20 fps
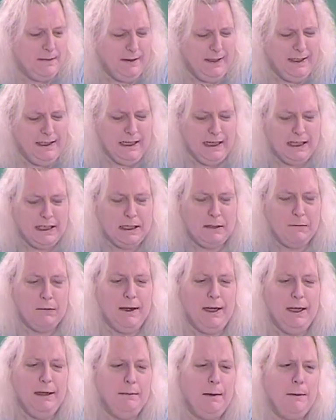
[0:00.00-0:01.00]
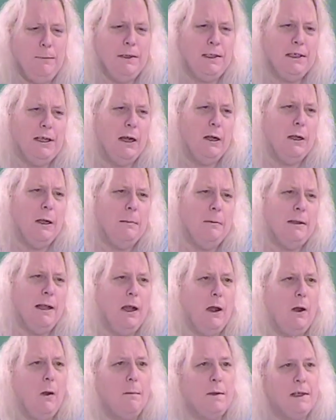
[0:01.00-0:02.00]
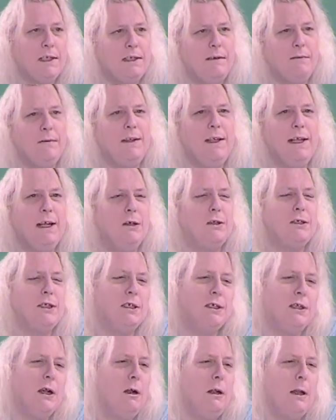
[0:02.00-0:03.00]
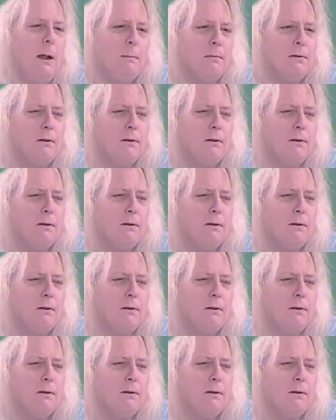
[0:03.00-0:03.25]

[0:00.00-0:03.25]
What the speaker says: I think that's the rate. Maybe it's gone up now because everything else has gone up.